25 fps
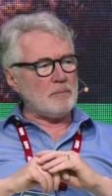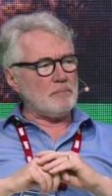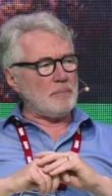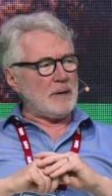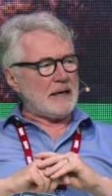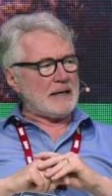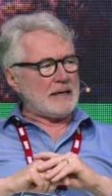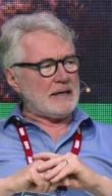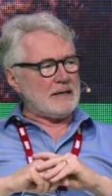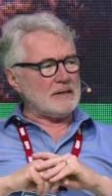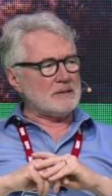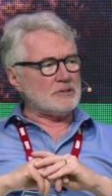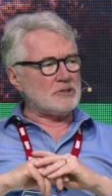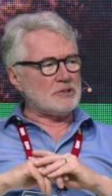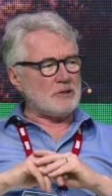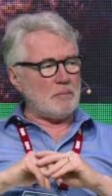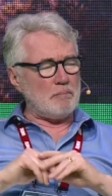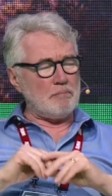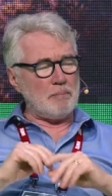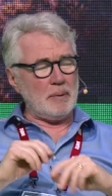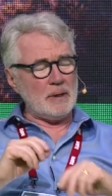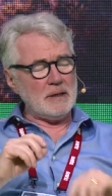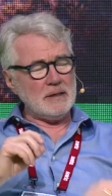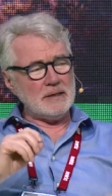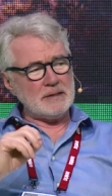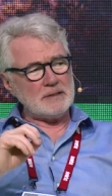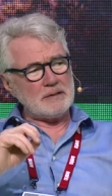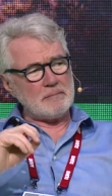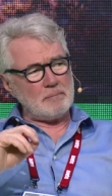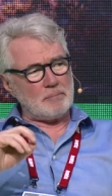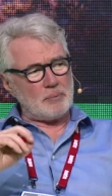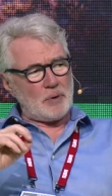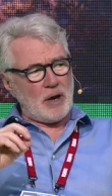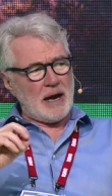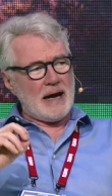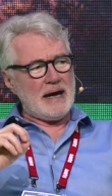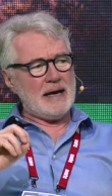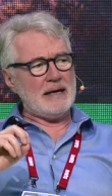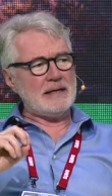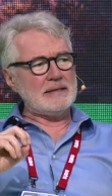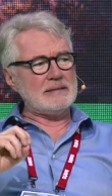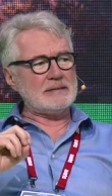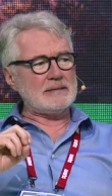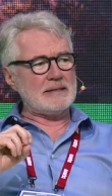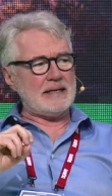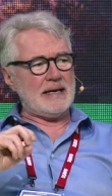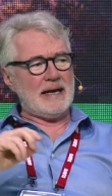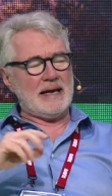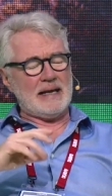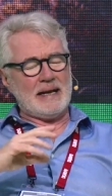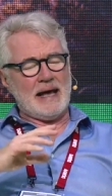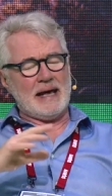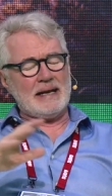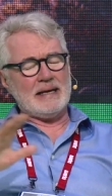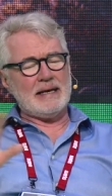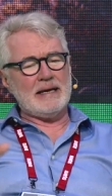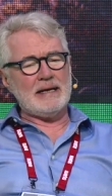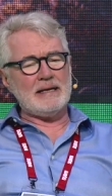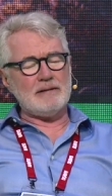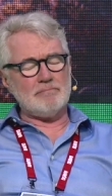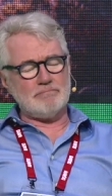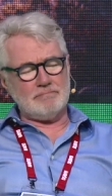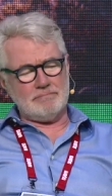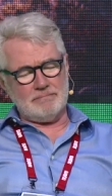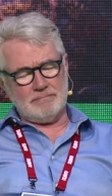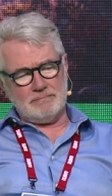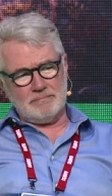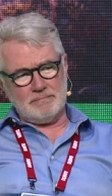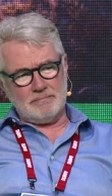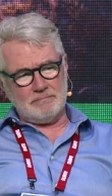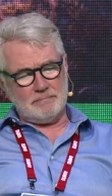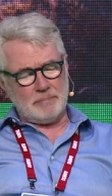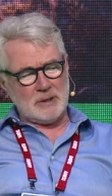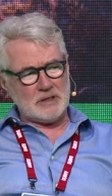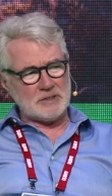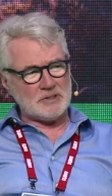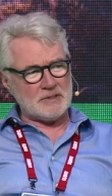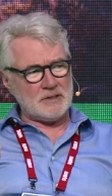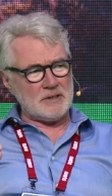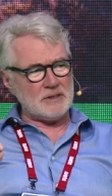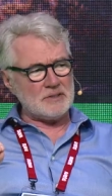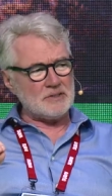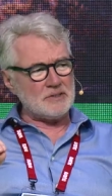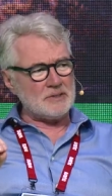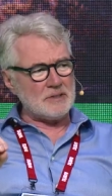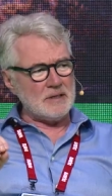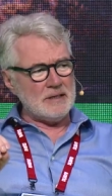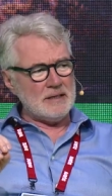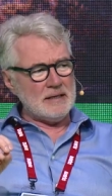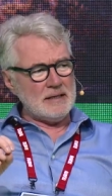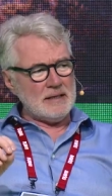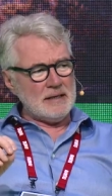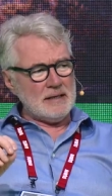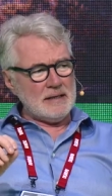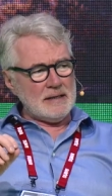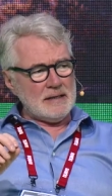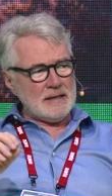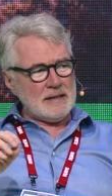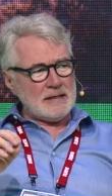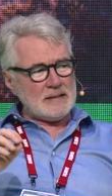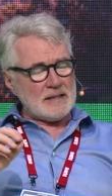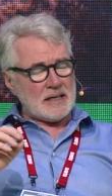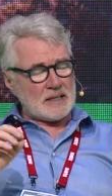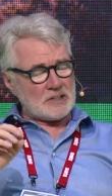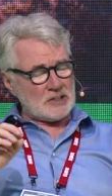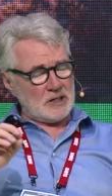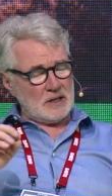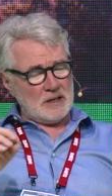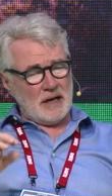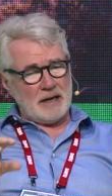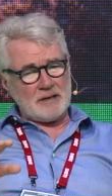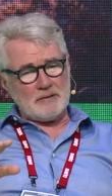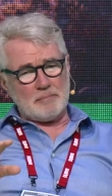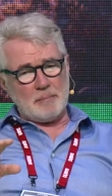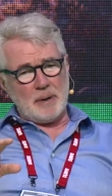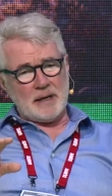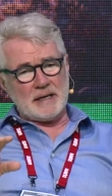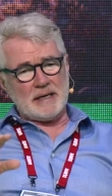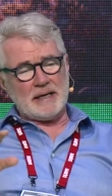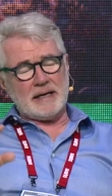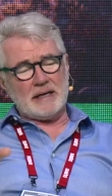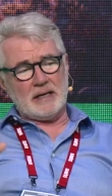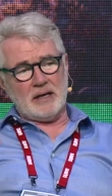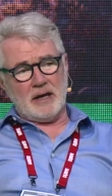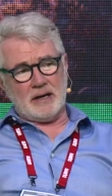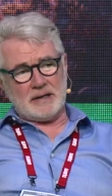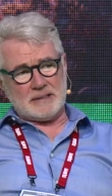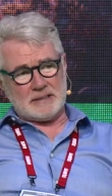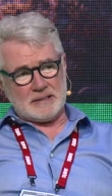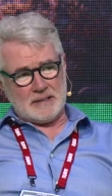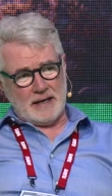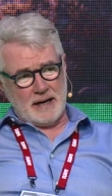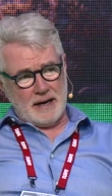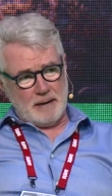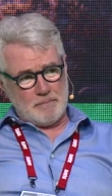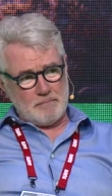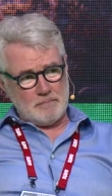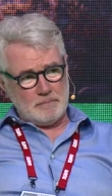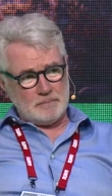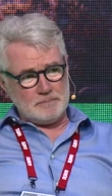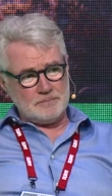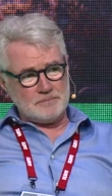because to build a brand in any business takes a lot of money and a lot of time.